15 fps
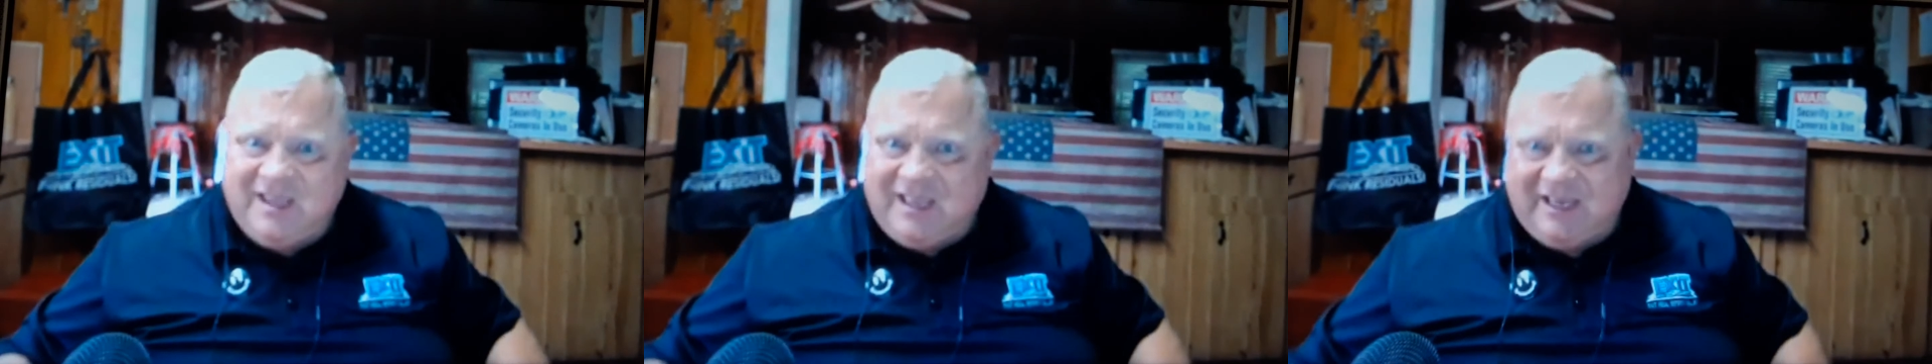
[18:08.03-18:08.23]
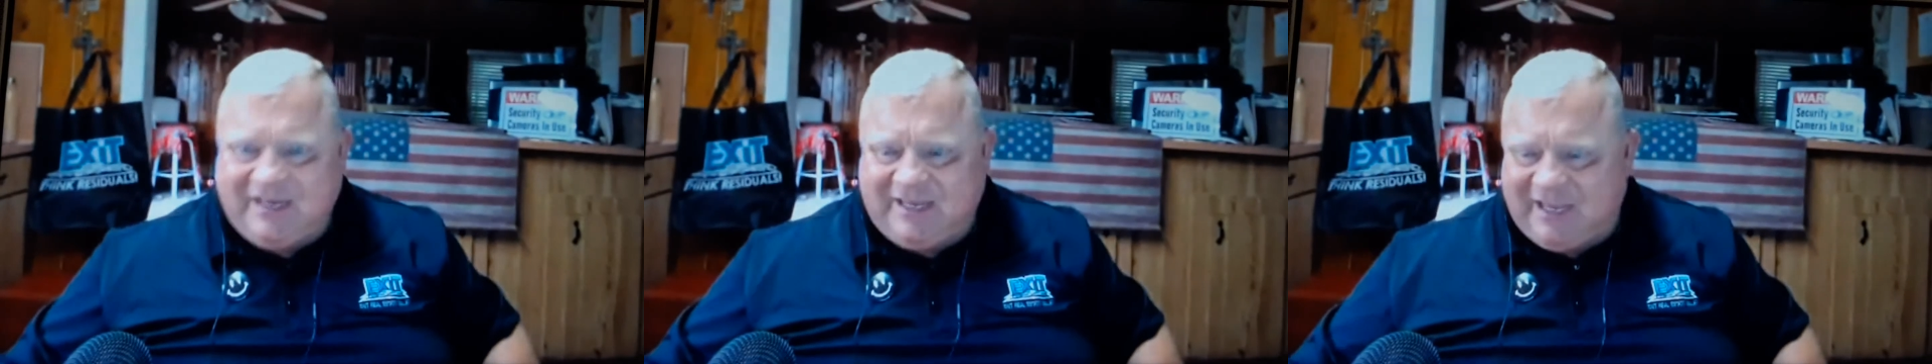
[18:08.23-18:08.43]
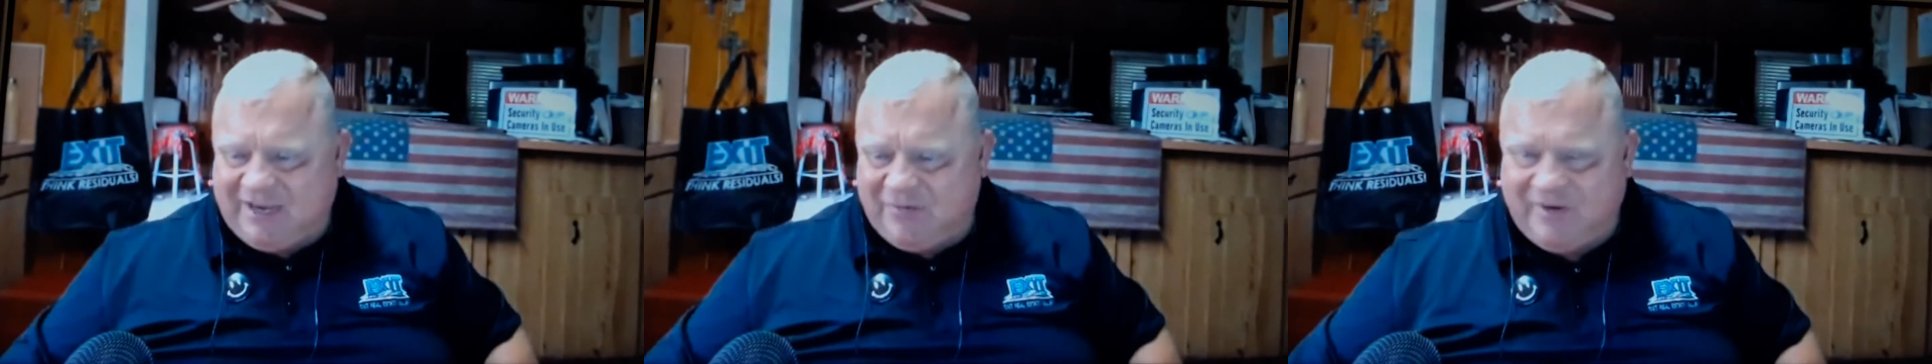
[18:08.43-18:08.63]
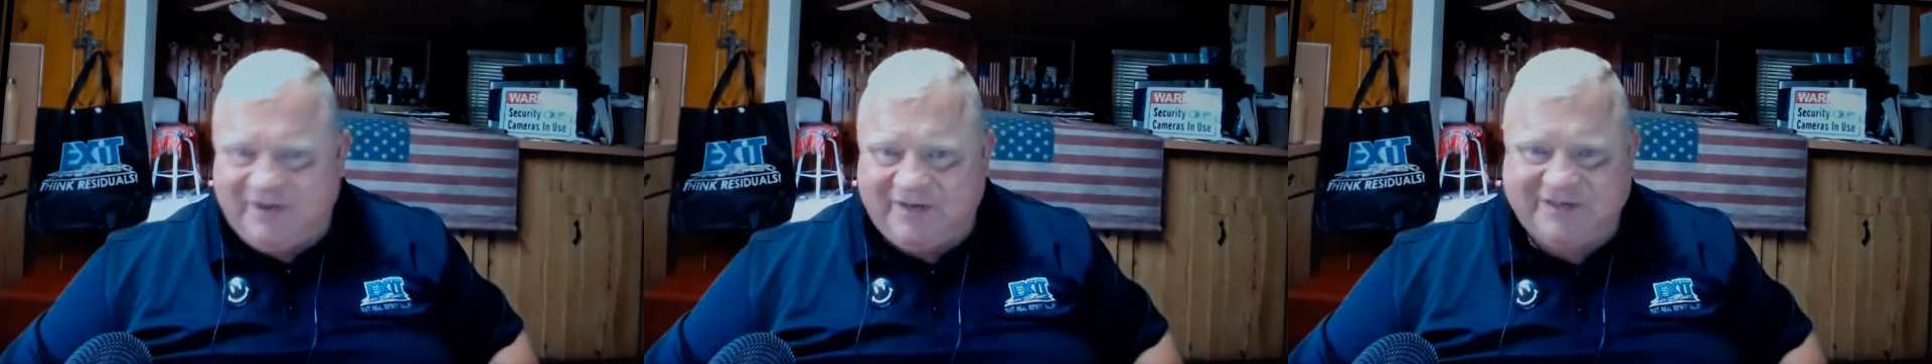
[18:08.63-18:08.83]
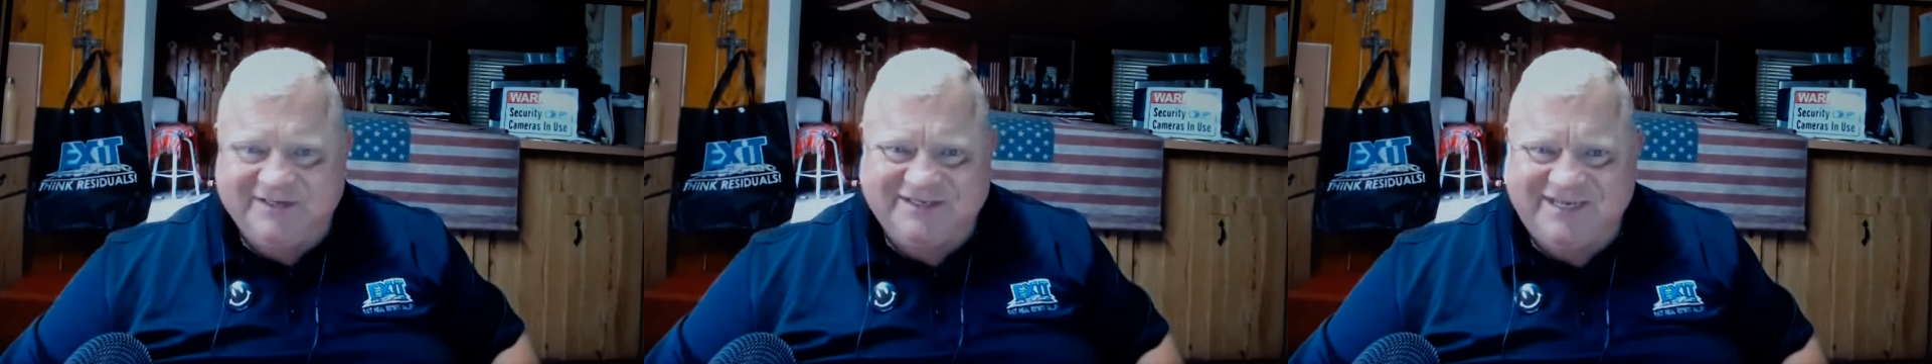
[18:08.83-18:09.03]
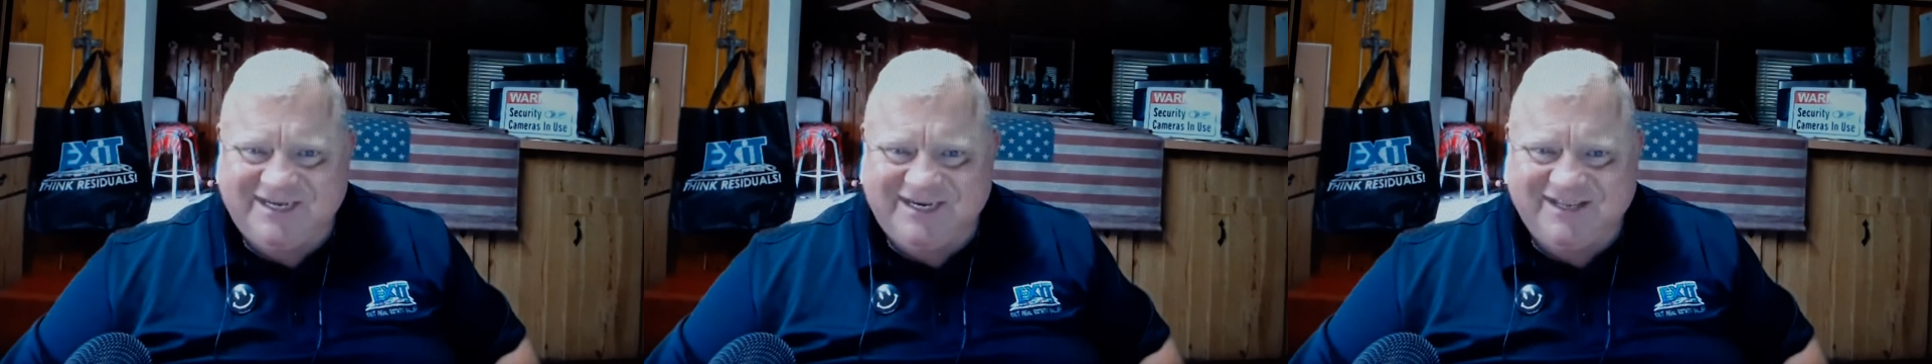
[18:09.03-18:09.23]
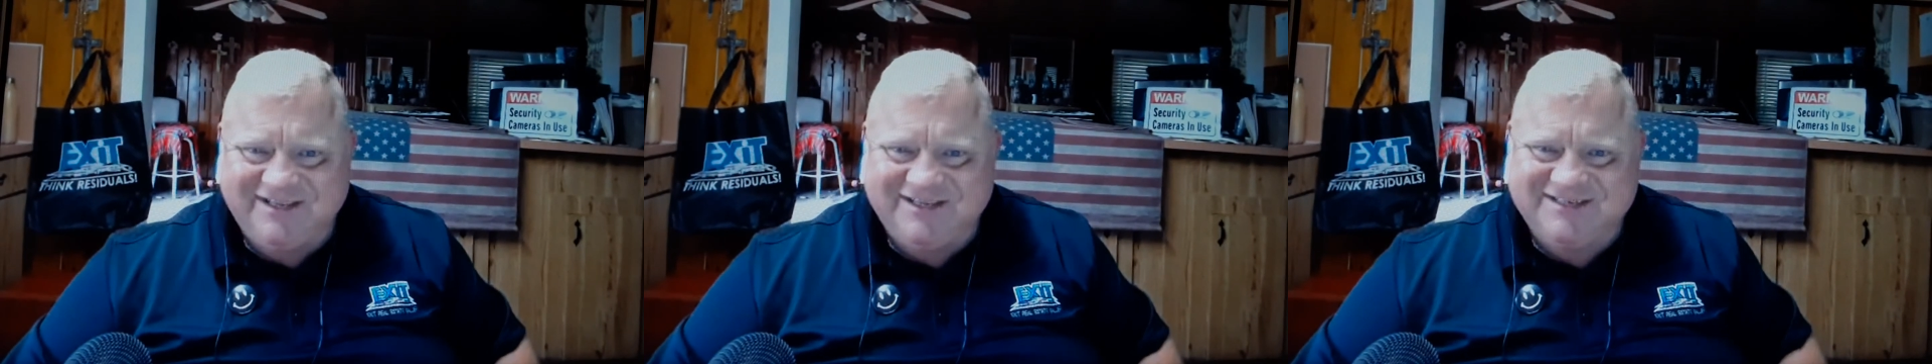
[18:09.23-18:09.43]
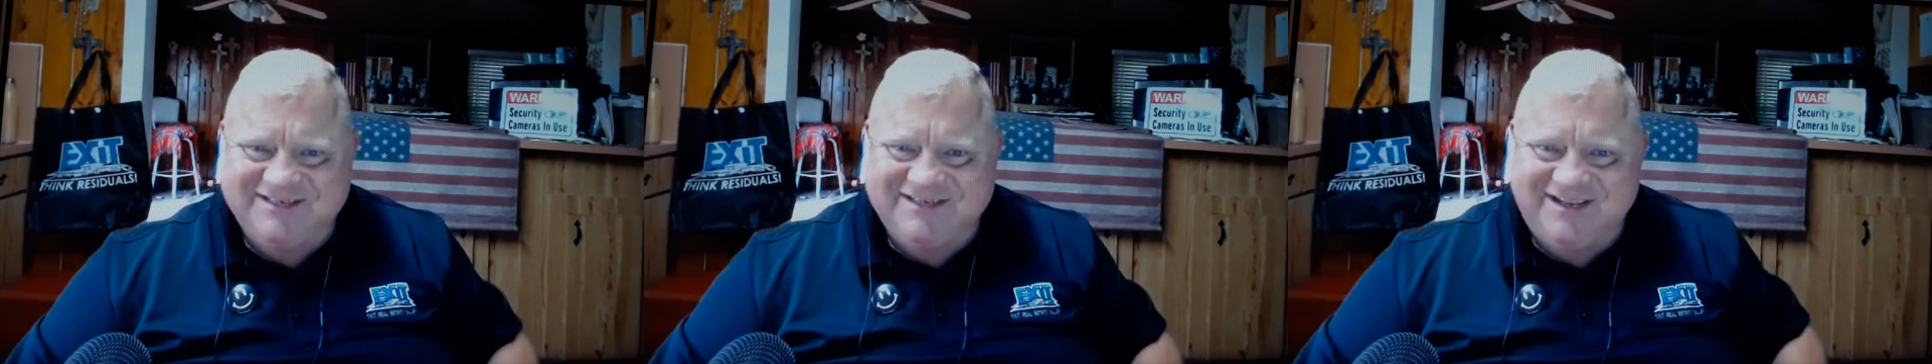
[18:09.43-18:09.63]
I can't wait to see you
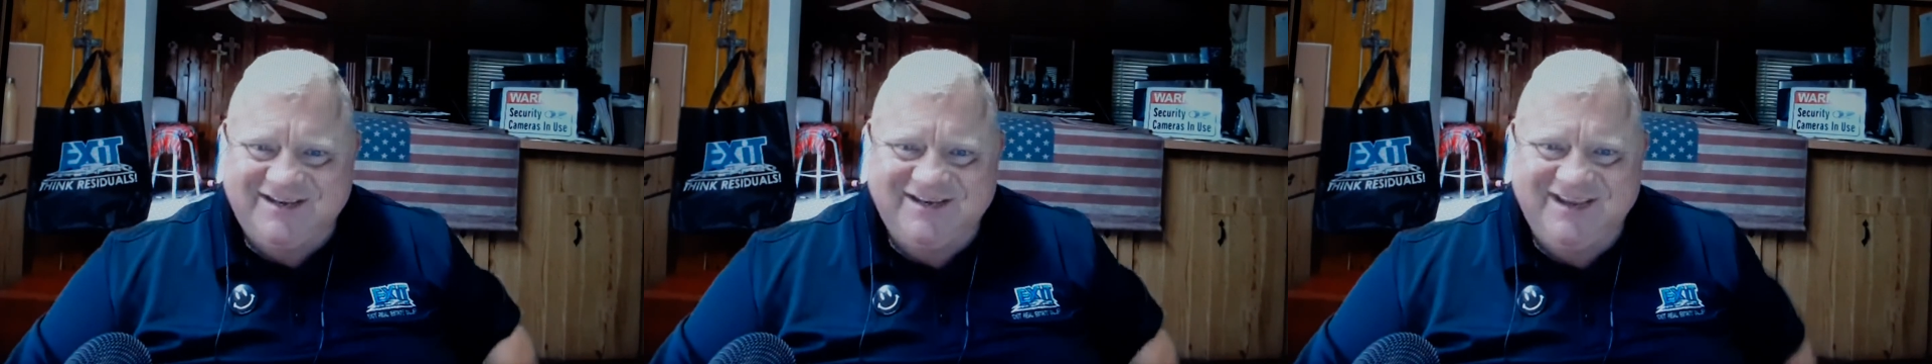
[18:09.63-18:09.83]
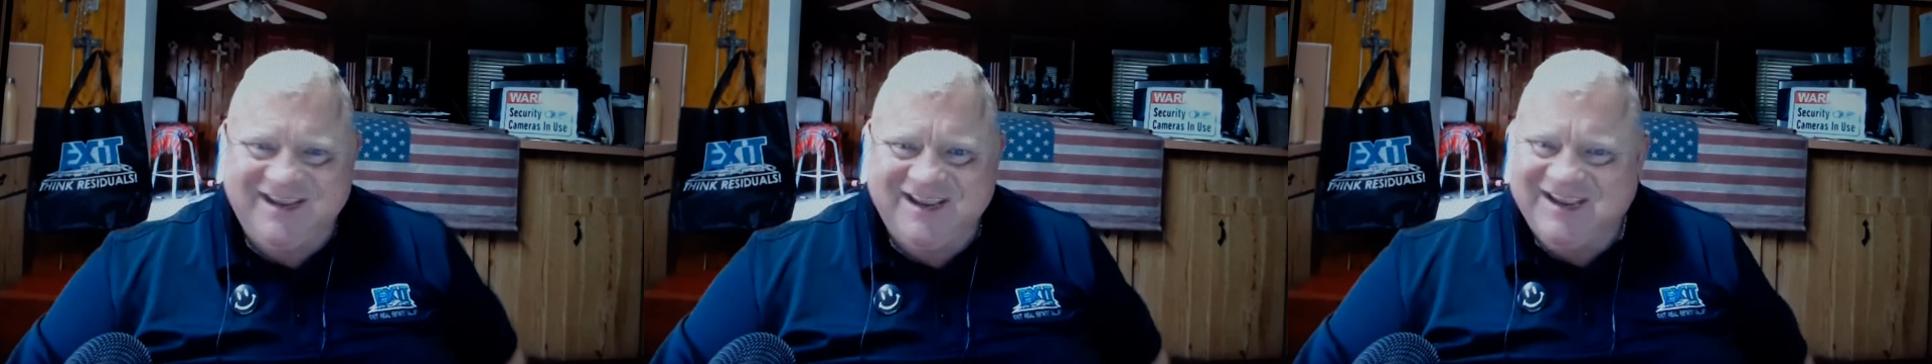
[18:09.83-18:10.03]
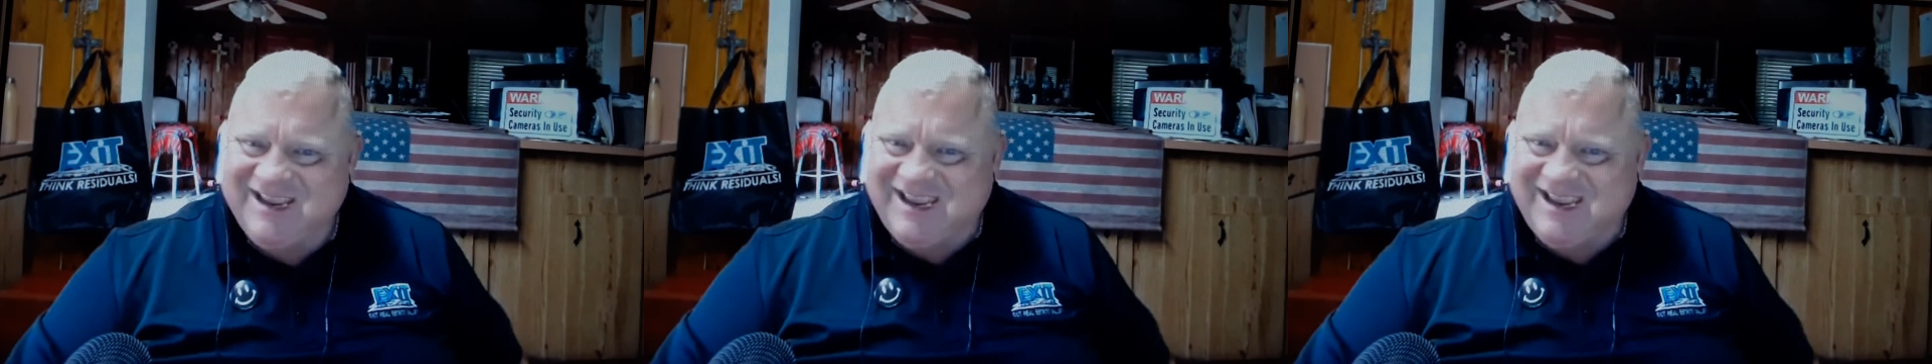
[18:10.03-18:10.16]
this Sunday